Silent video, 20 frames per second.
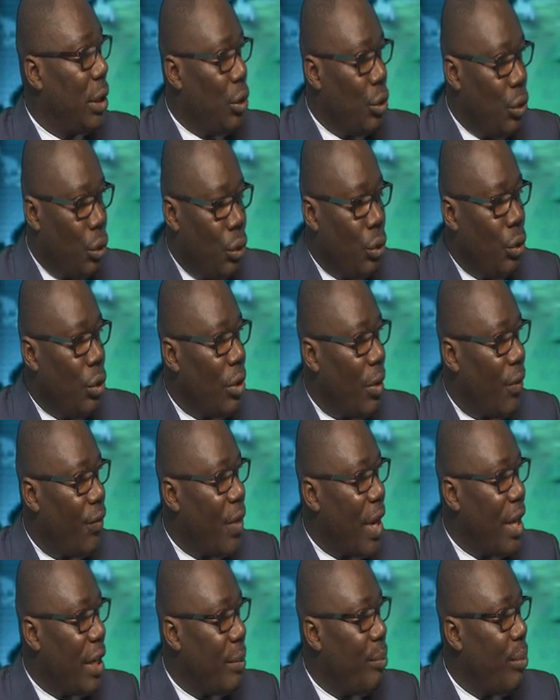do your
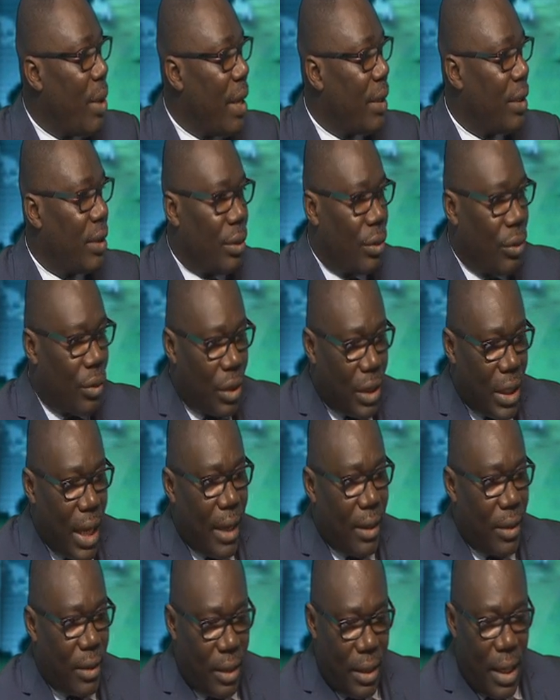very best to
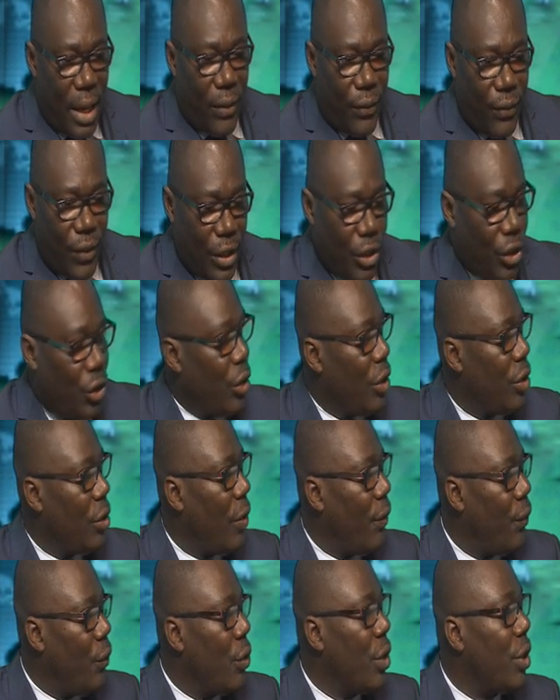start that first journey
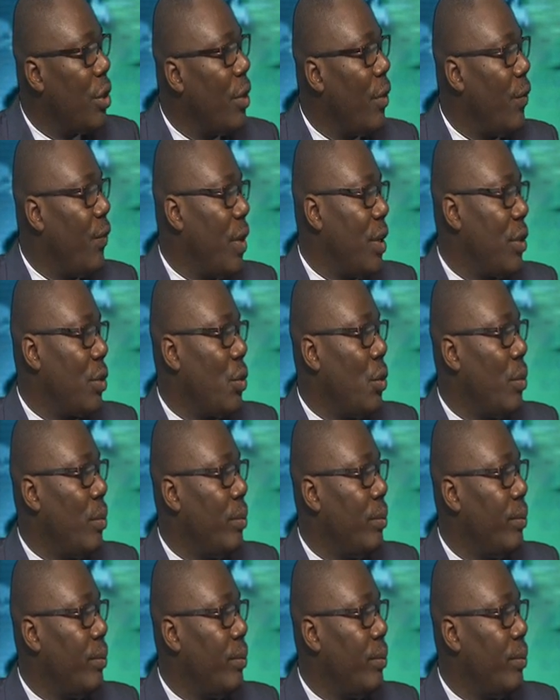of owning your first home.